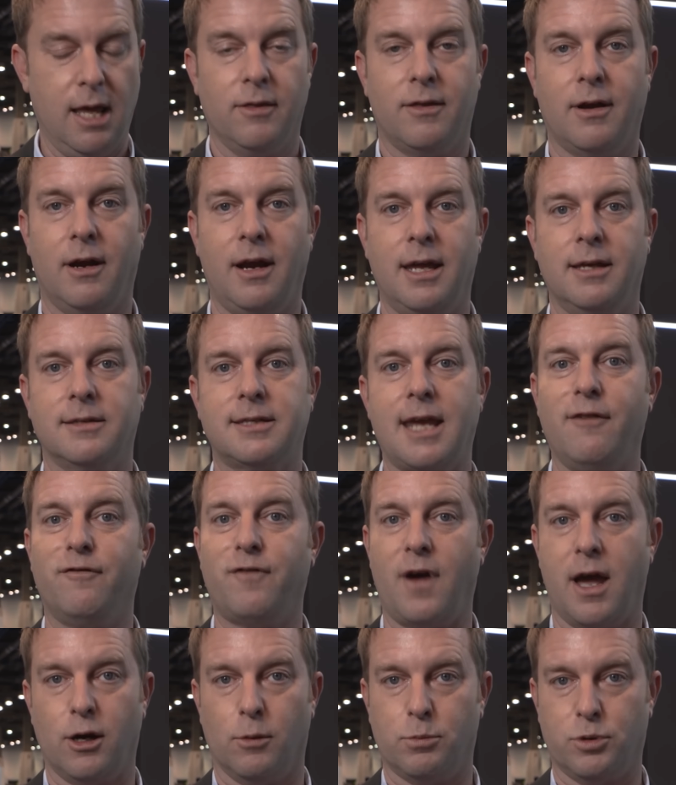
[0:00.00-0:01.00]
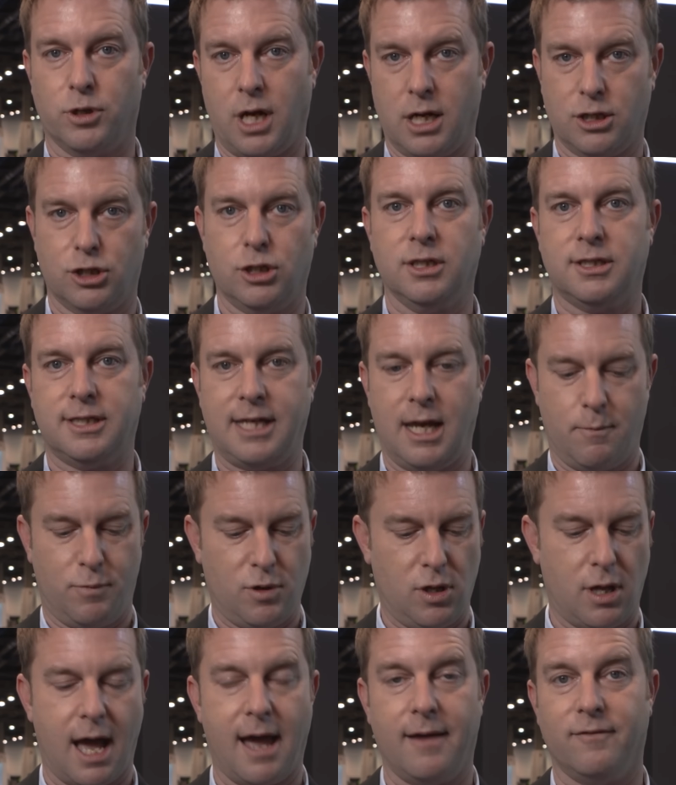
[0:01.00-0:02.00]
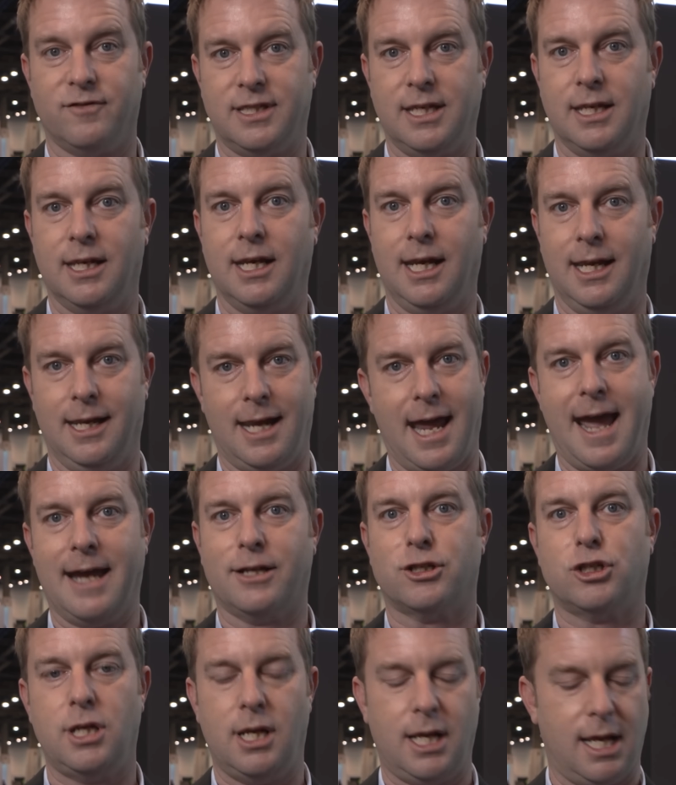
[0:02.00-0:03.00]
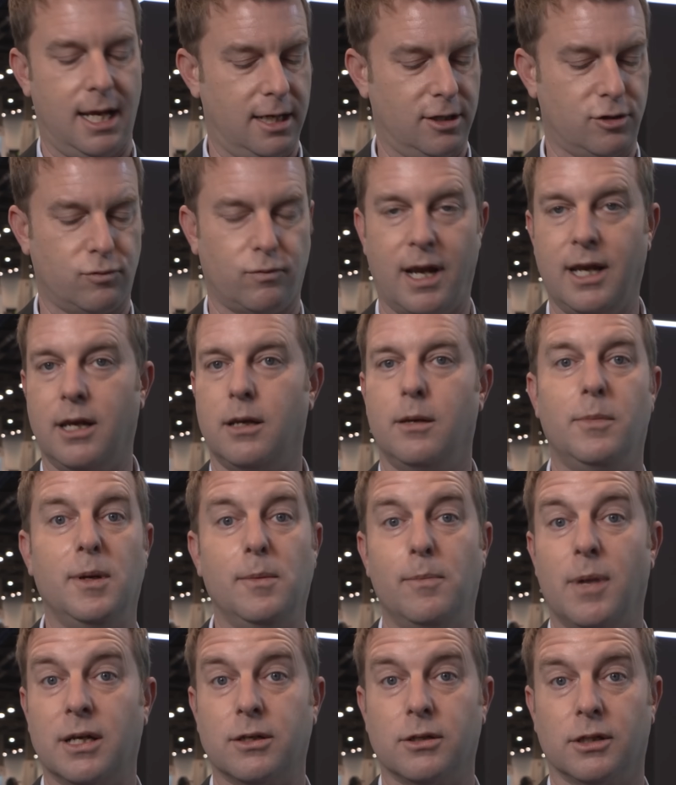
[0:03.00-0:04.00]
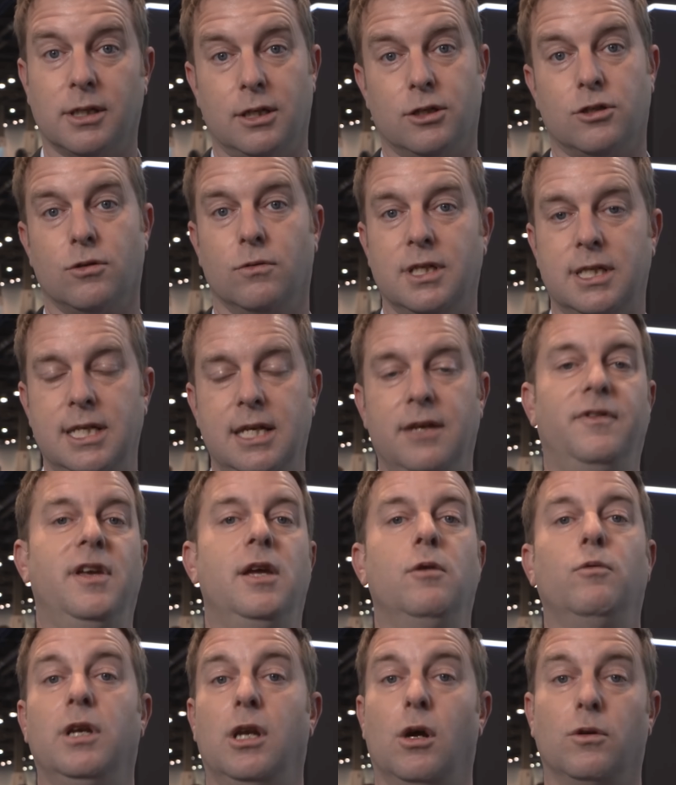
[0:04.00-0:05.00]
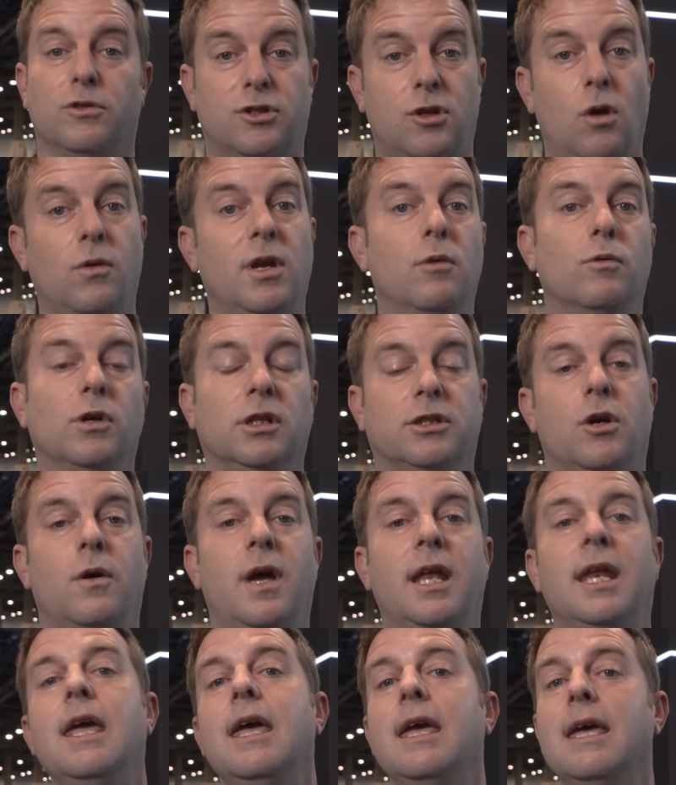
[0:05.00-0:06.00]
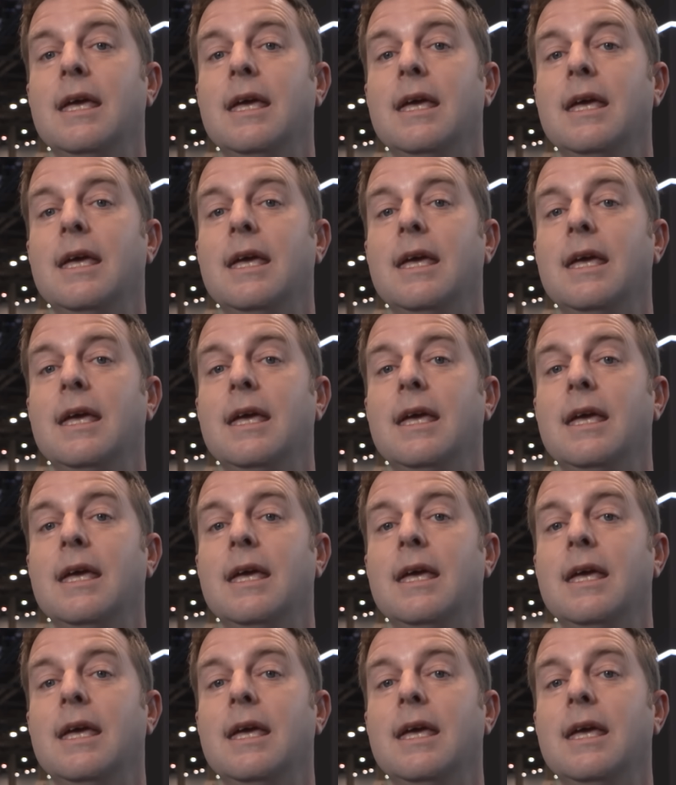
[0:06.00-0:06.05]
There is a final production sample. I've seen it in action. It is ready to be bundled into a TV. We know Sony will do it.